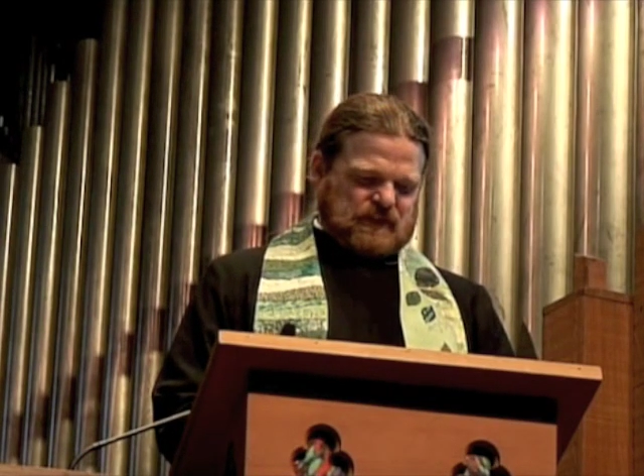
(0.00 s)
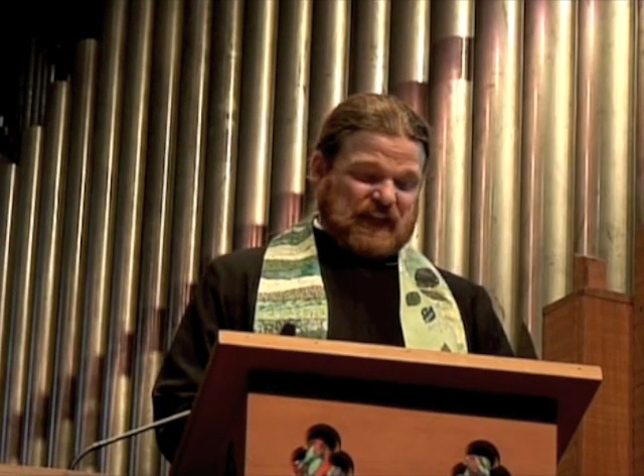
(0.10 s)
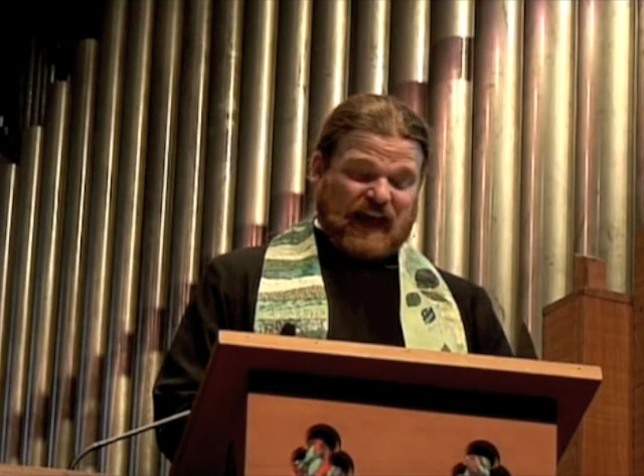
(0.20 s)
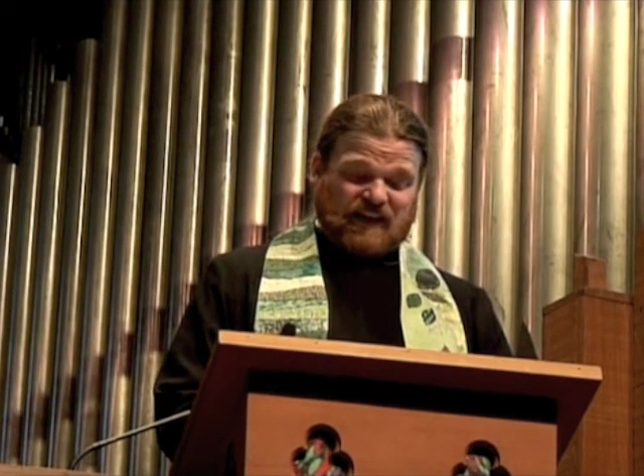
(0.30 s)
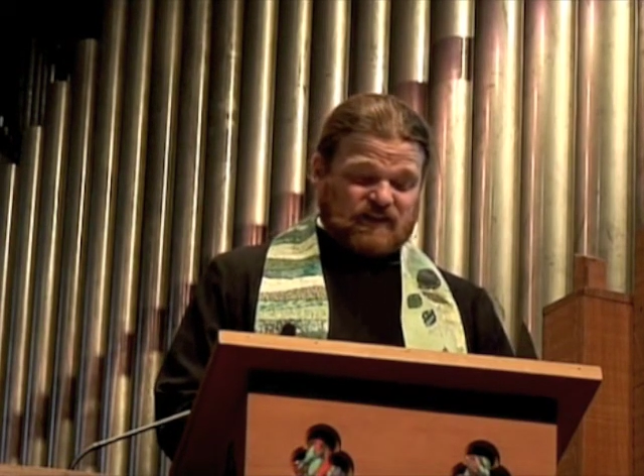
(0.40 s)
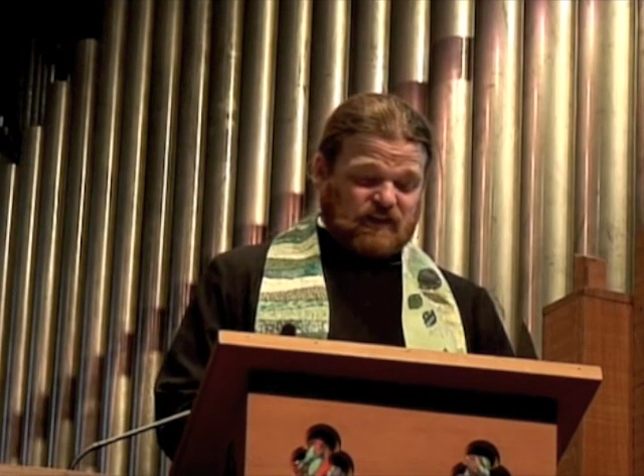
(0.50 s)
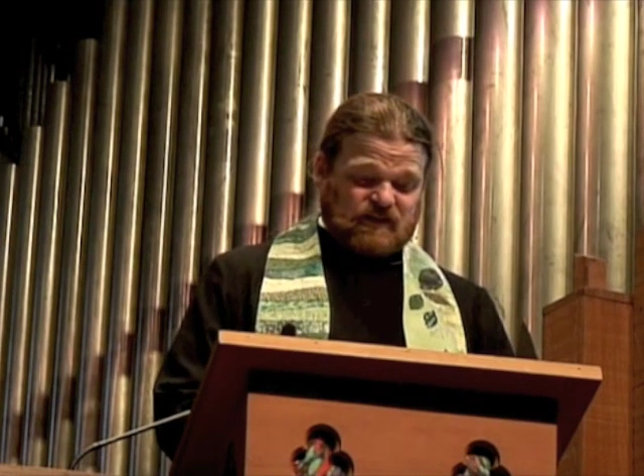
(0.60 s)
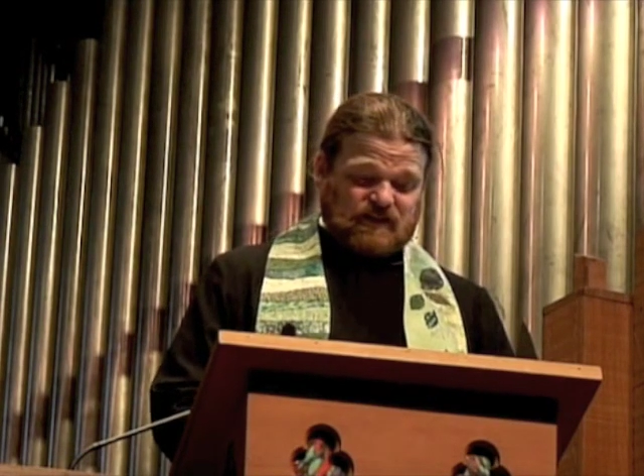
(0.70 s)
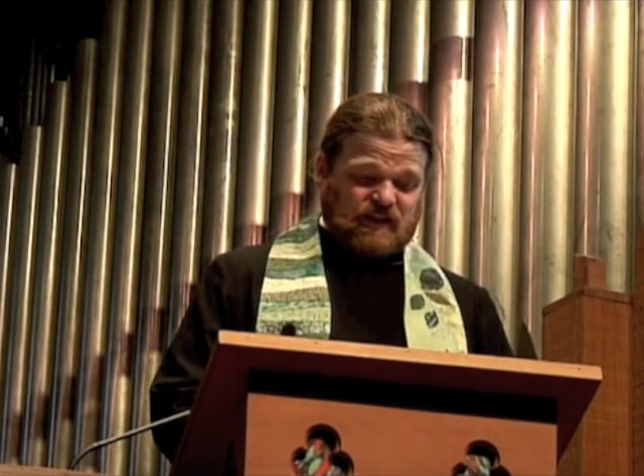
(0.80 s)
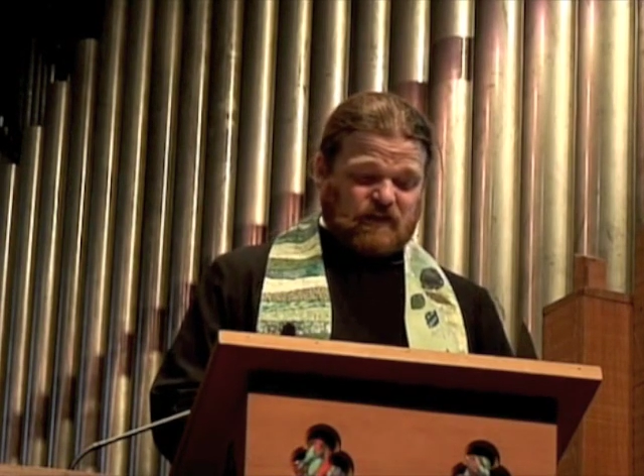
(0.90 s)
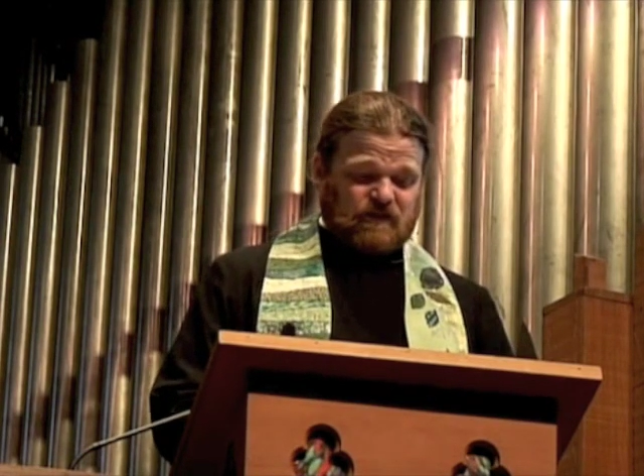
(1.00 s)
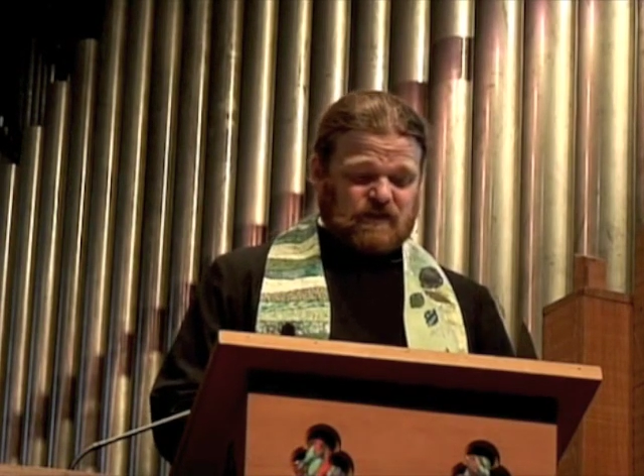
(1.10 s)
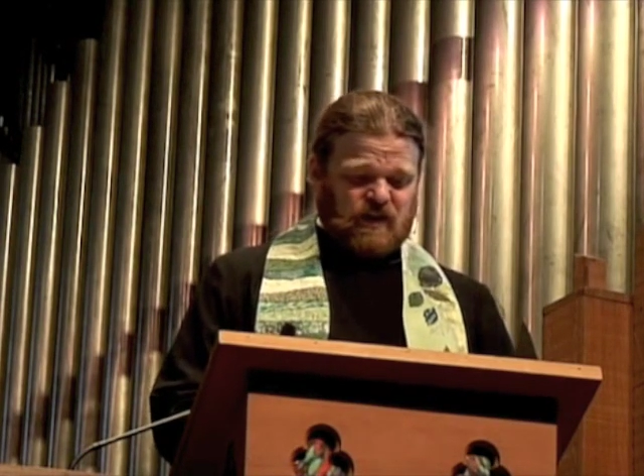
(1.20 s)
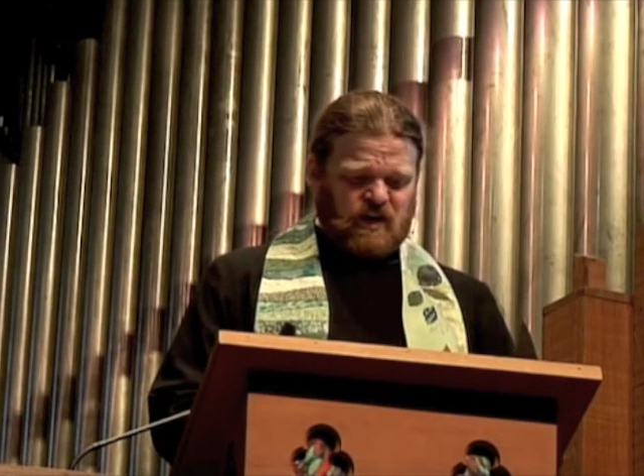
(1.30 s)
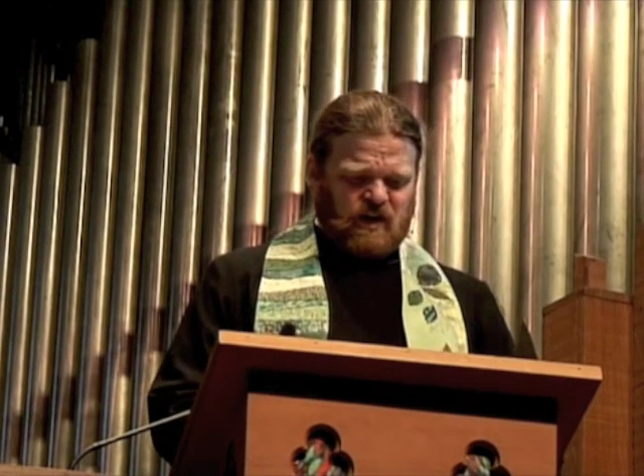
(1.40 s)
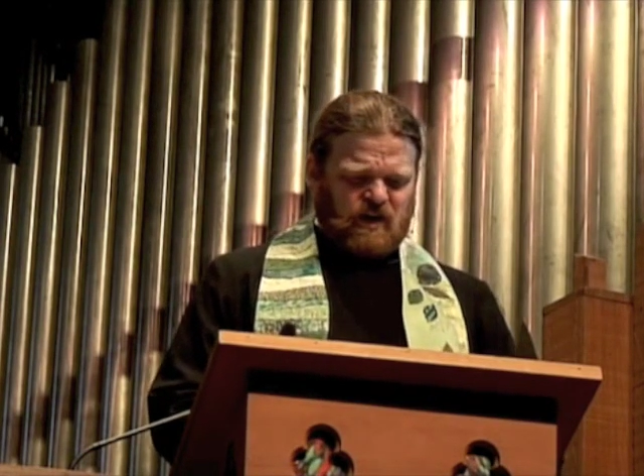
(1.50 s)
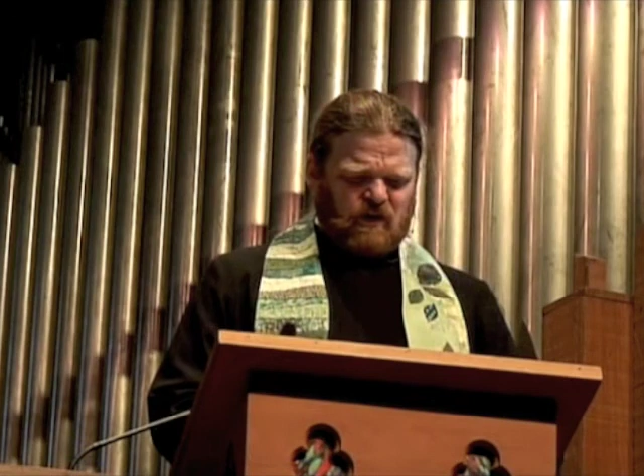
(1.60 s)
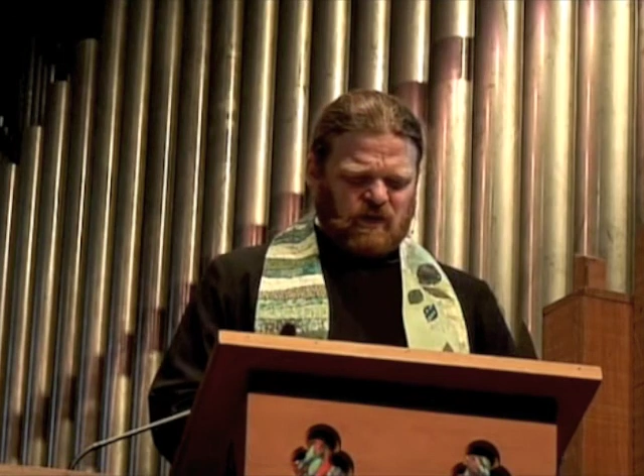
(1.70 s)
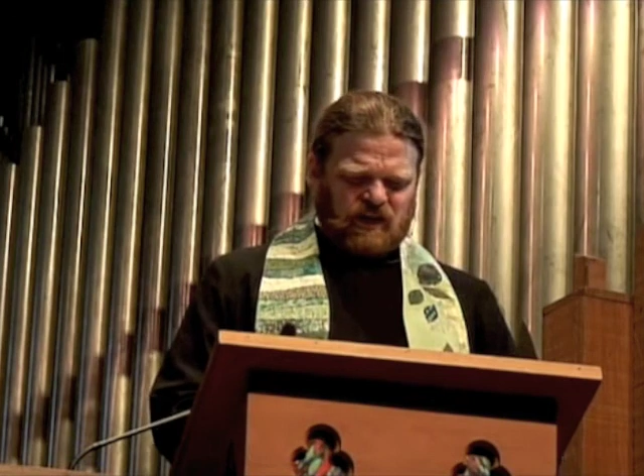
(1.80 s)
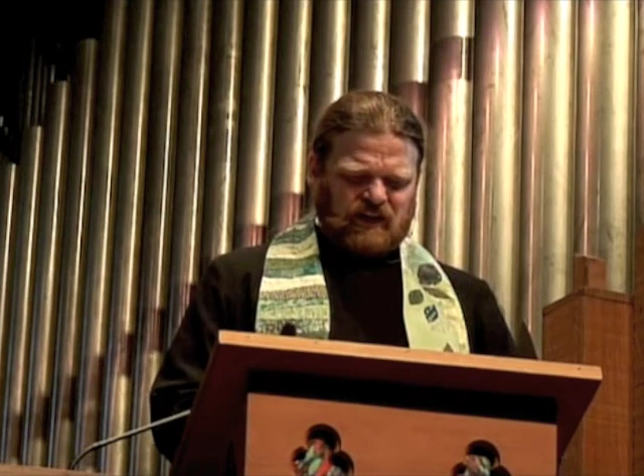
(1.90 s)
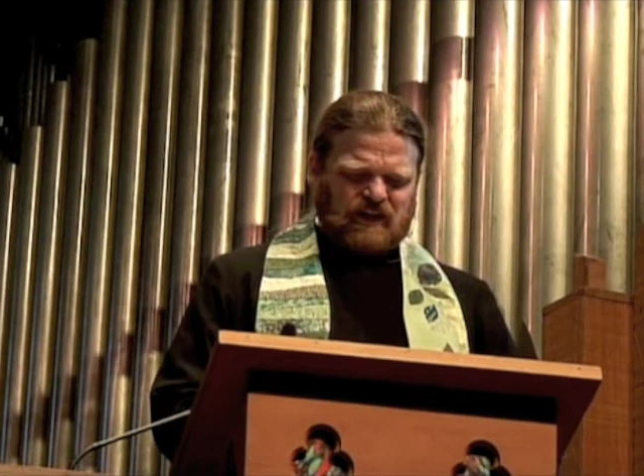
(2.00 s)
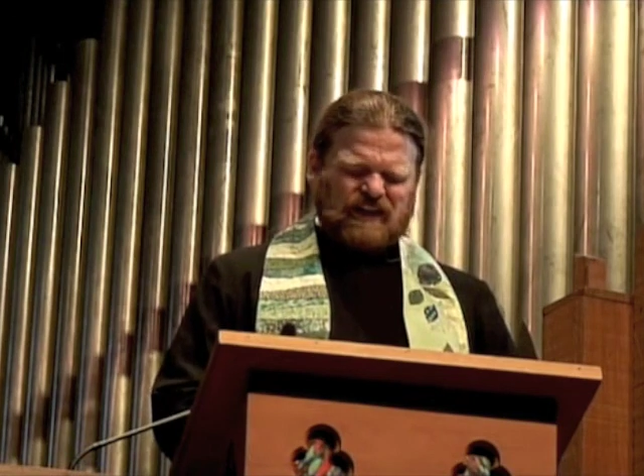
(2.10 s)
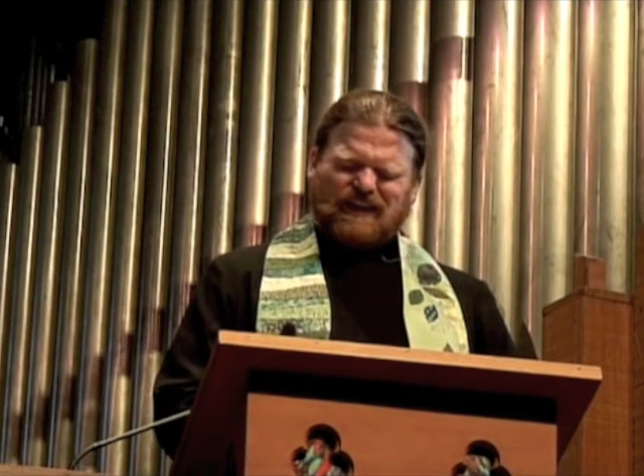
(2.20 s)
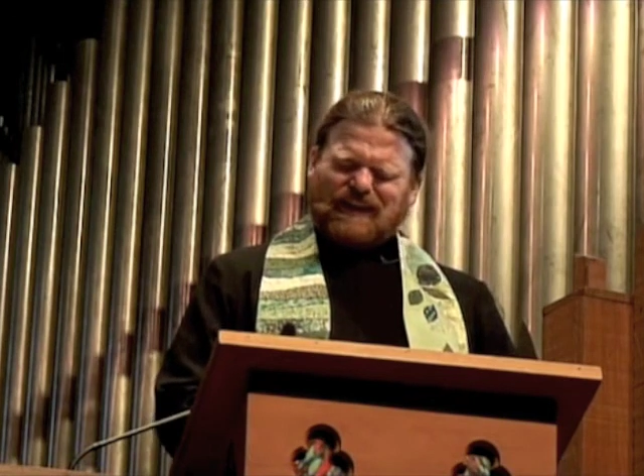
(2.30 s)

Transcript: to ask ourselves, what